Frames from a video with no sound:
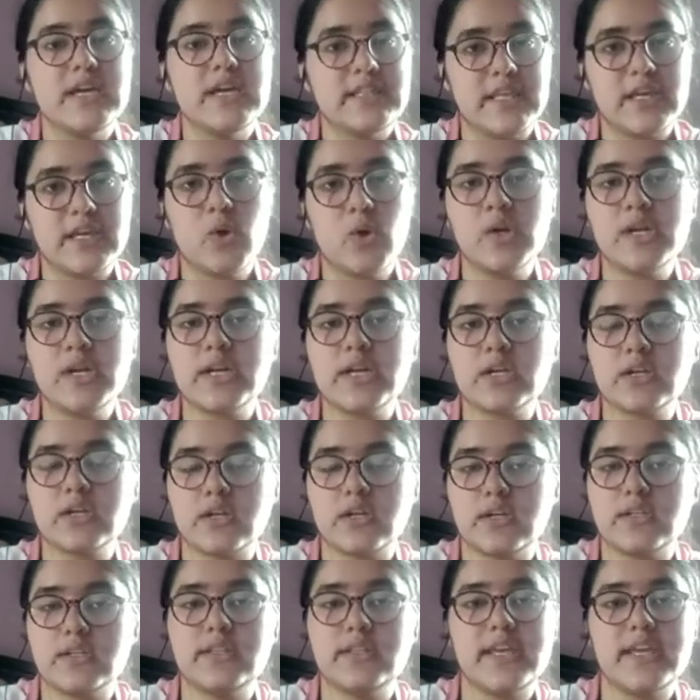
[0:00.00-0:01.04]
They called a,
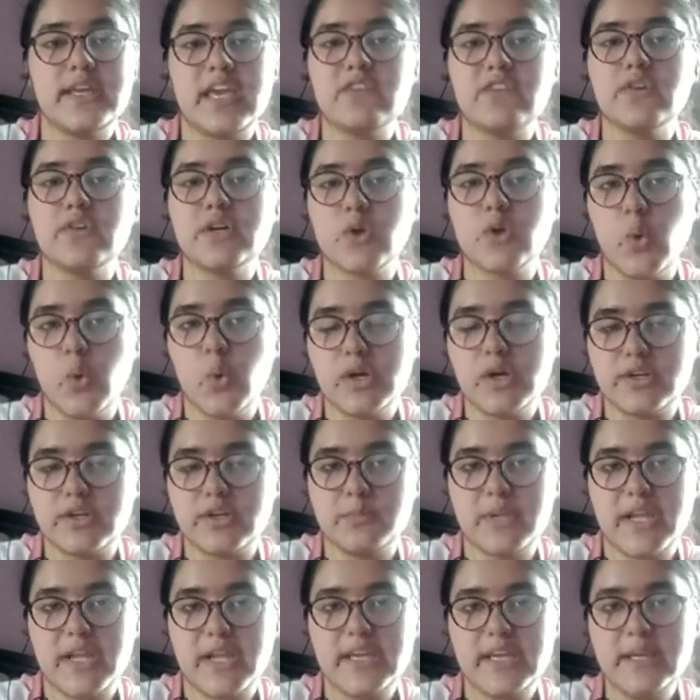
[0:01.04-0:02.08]
uh, they gave a cold
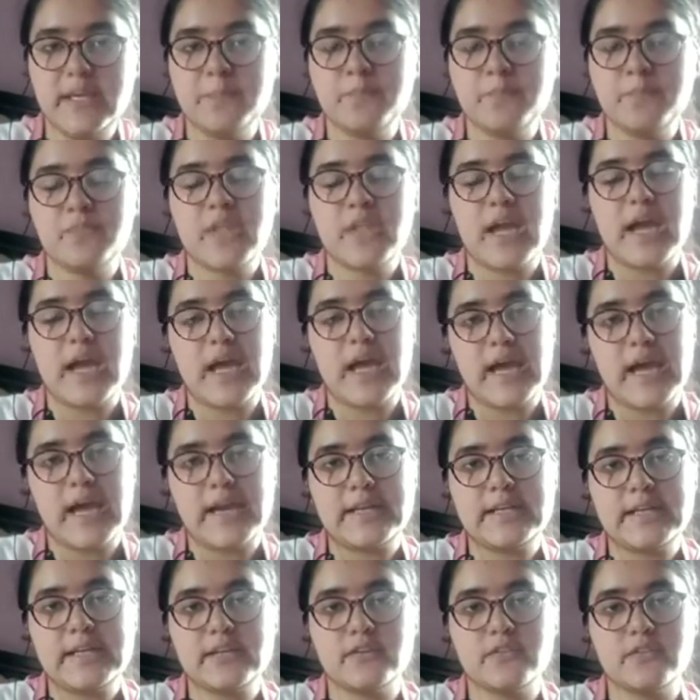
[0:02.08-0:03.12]
reply,
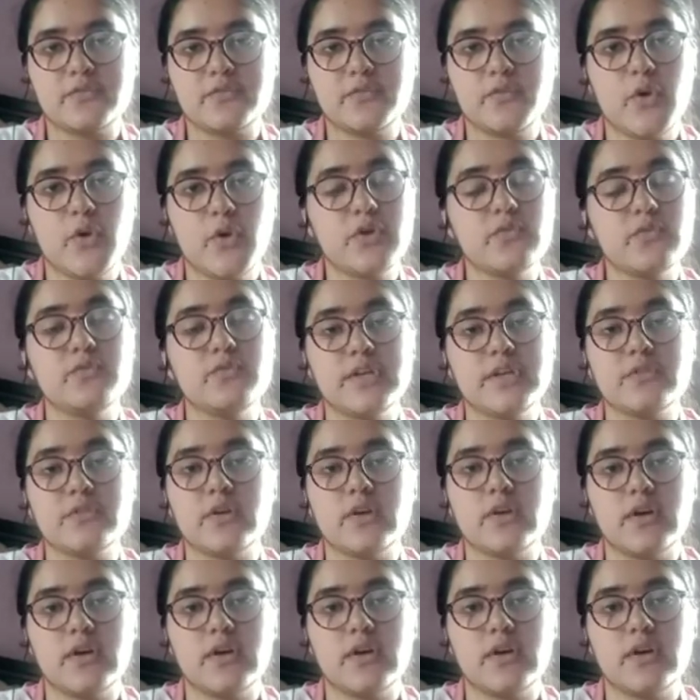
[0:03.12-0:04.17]
and for
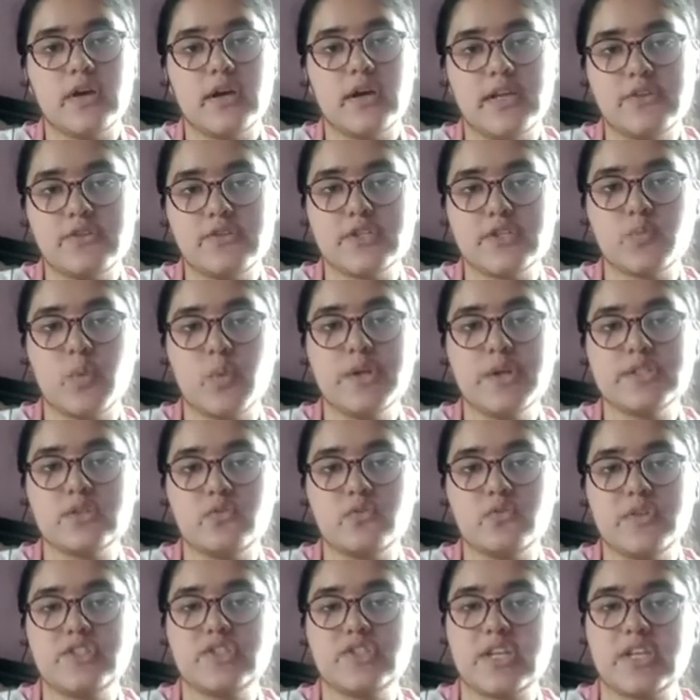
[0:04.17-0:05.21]
uh, in response of
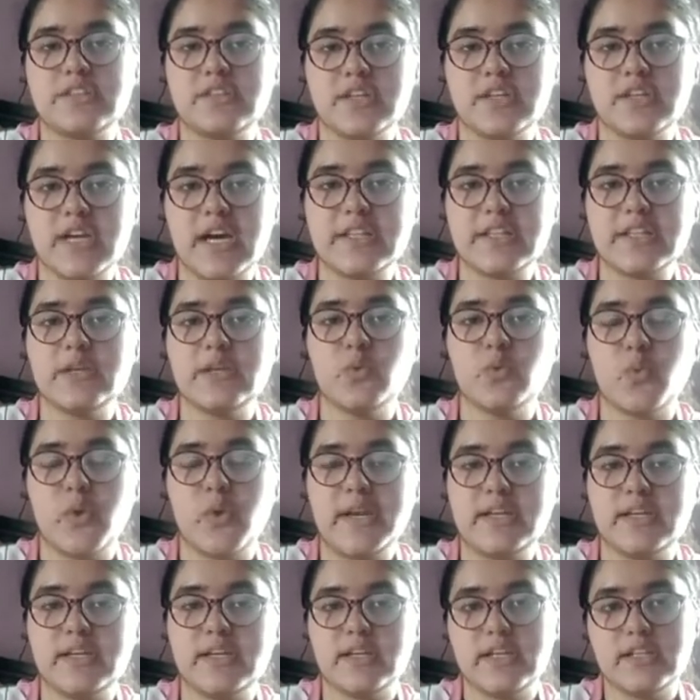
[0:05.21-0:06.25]
which Indira Gandhi
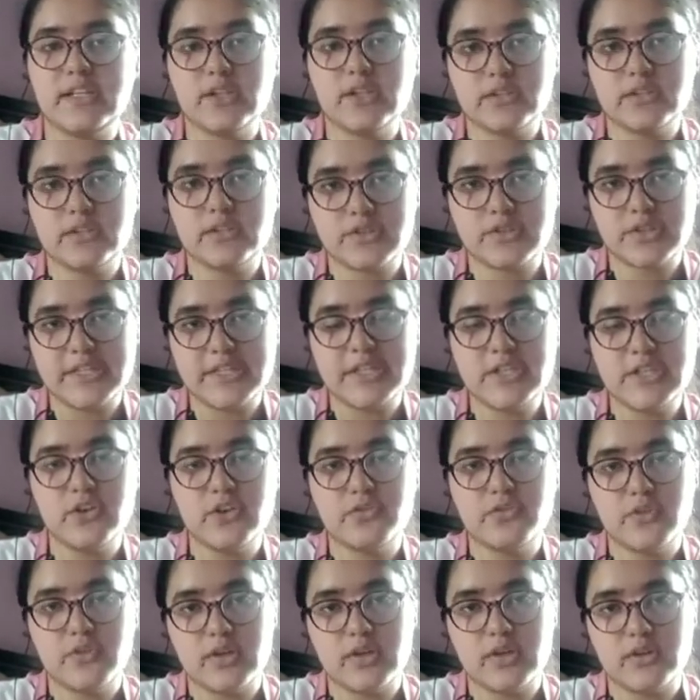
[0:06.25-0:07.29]
went in a treaty of
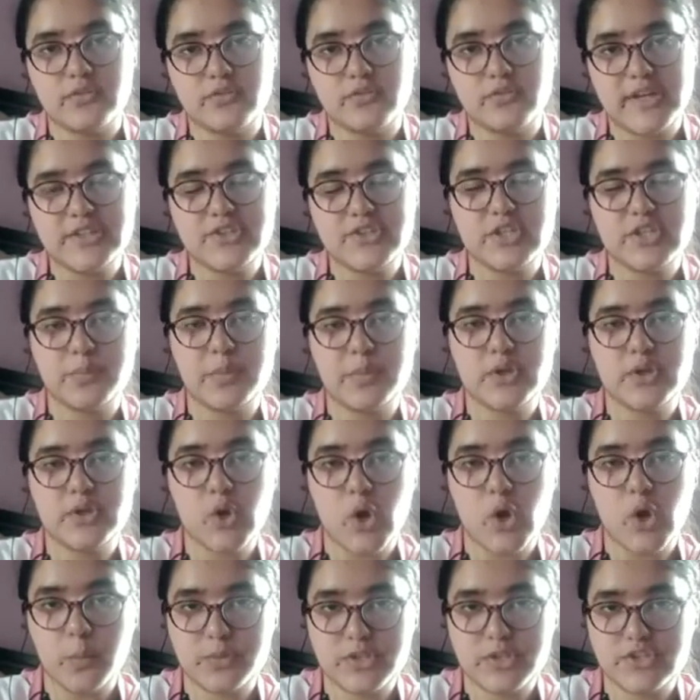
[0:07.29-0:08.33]
uh, friendship and
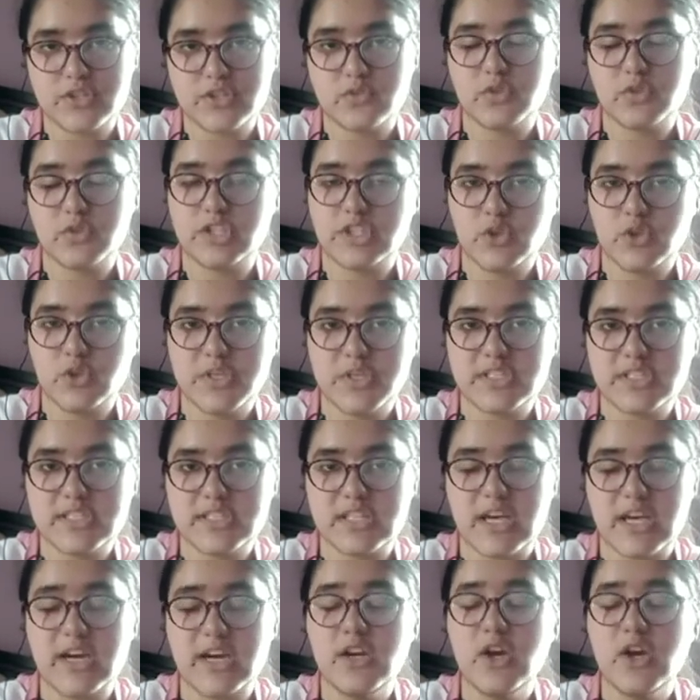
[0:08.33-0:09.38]
cooperation with
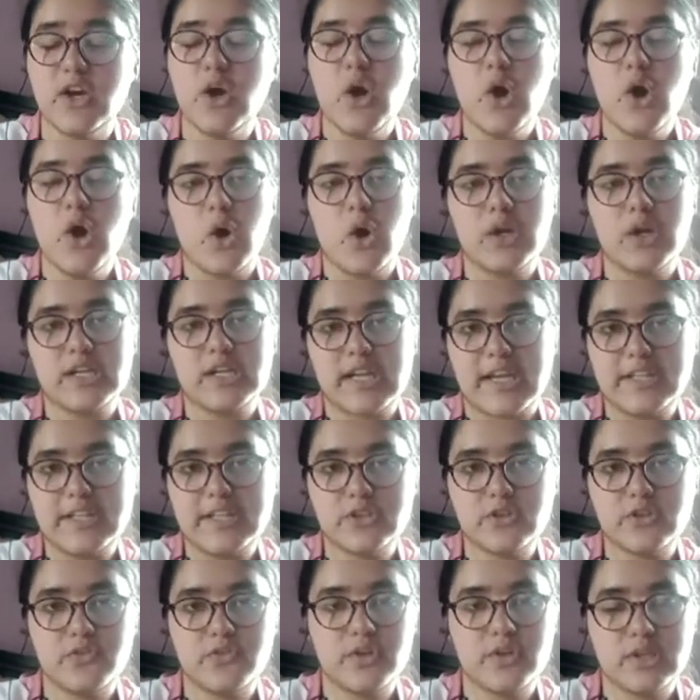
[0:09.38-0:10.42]
USSR on
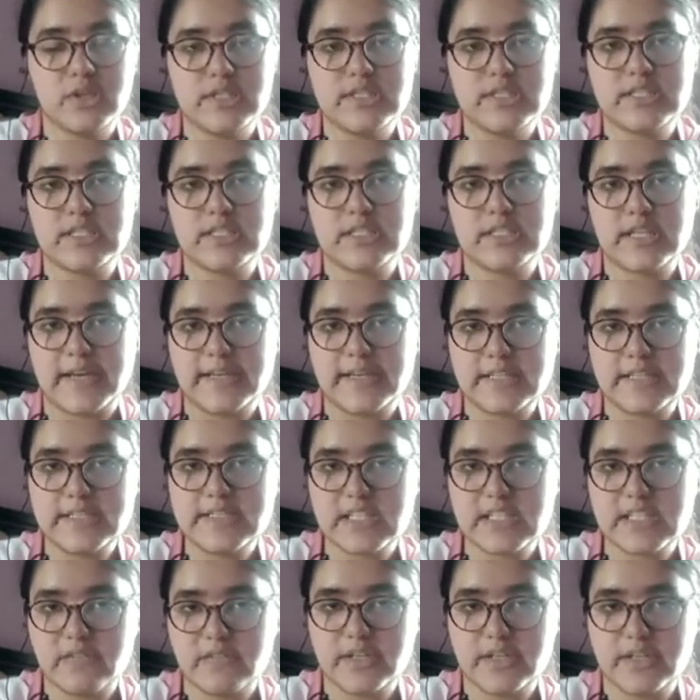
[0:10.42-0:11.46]
9th of August
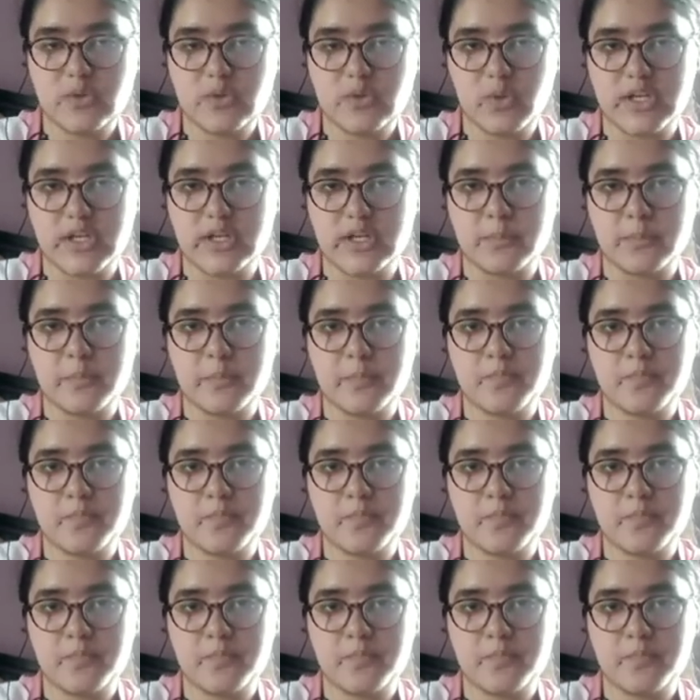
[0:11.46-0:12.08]
1971.